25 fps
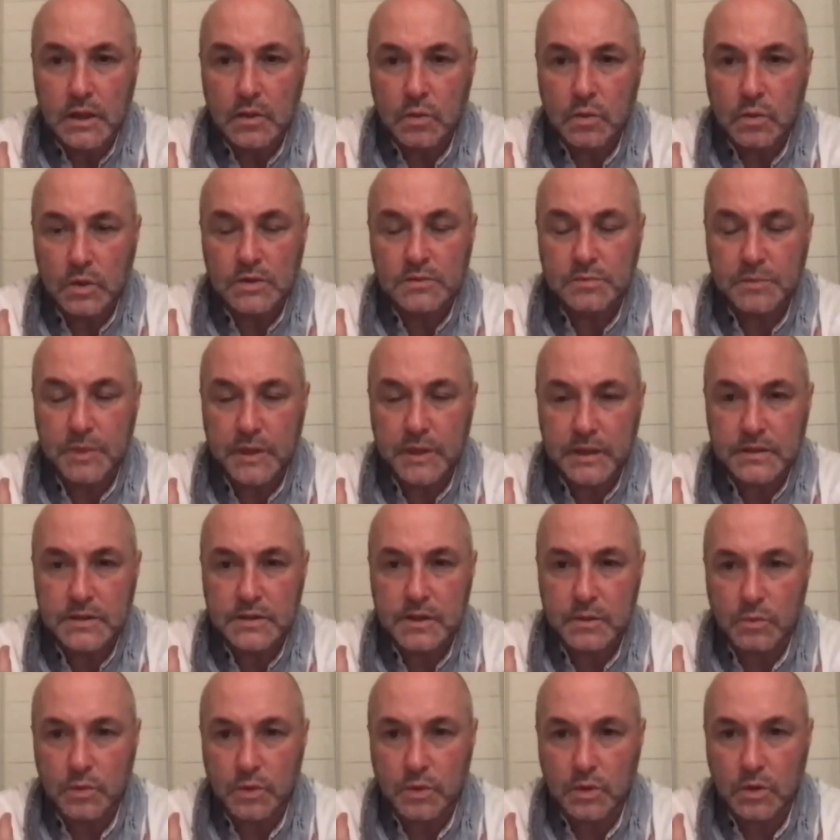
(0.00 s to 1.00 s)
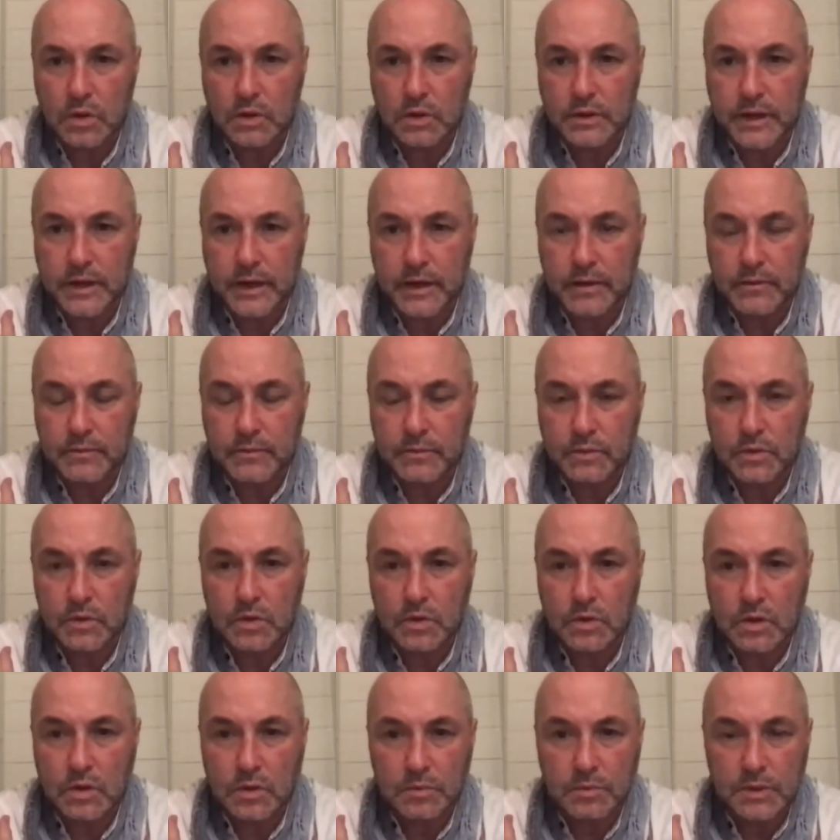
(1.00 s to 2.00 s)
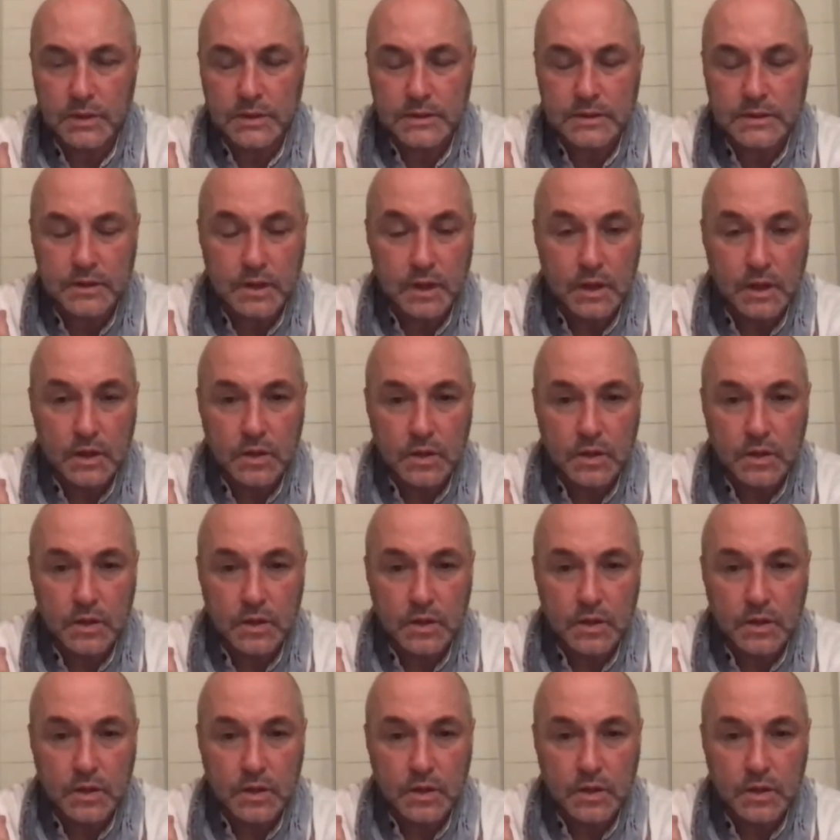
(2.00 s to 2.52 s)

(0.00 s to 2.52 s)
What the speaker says: which means that we're all there, we're all complicit.